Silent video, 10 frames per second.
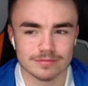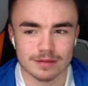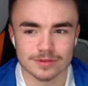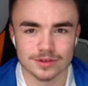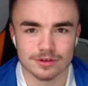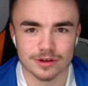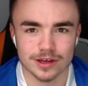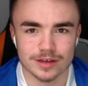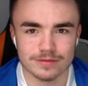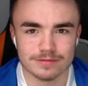I'm
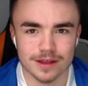sorry.